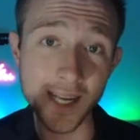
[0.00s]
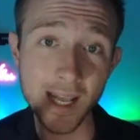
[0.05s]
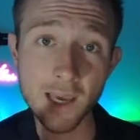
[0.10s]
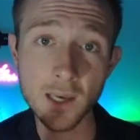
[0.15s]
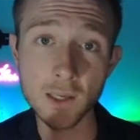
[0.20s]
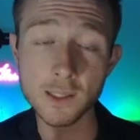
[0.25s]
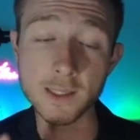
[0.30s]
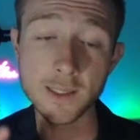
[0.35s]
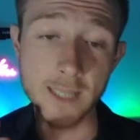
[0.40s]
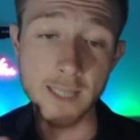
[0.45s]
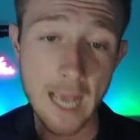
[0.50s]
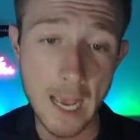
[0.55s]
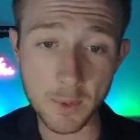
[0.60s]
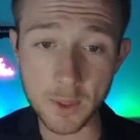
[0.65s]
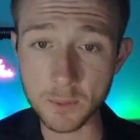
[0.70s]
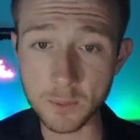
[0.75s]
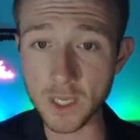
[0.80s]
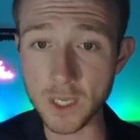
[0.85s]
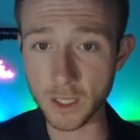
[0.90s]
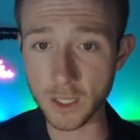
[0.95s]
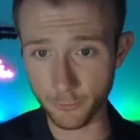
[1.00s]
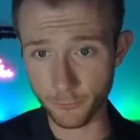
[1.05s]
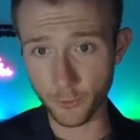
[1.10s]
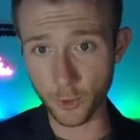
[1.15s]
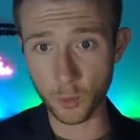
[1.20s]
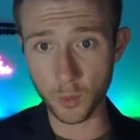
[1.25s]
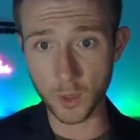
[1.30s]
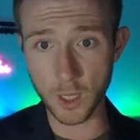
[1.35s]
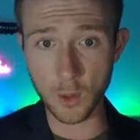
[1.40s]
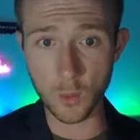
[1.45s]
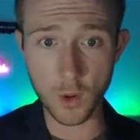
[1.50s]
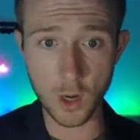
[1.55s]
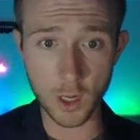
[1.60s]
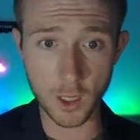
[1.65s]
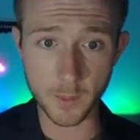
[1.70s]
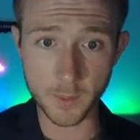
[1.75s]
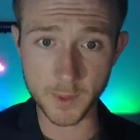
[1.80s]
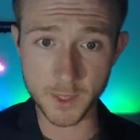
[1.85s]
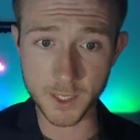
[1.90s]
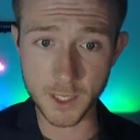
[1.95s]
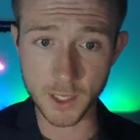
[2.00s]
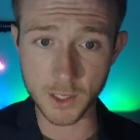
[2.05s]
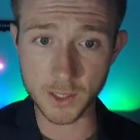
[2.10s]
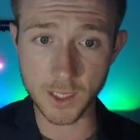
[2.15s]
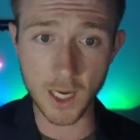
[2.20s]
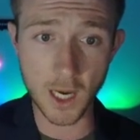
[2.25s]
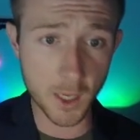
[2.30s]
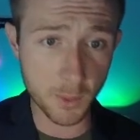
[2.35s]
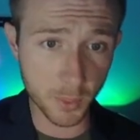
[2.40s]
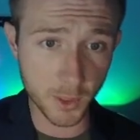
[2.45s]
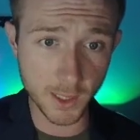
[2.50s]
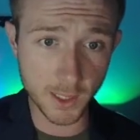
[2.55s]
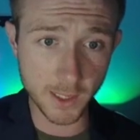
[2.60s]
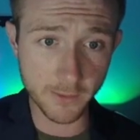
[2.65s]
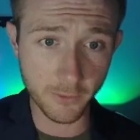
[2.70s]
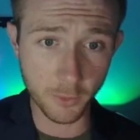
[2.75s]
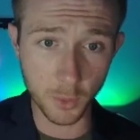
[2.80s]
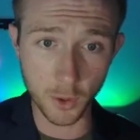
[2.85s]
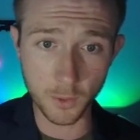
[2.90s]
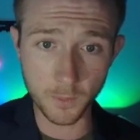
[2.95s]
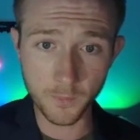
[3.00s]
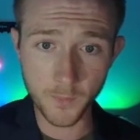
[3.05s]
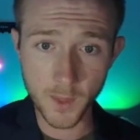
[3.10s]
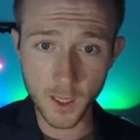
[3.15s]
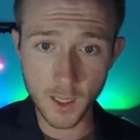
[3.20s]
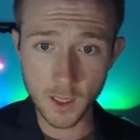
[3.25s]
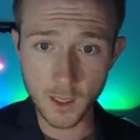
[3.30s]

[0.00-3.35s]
nails stabbing me in the foot when I walk upstairs. Unbelievable.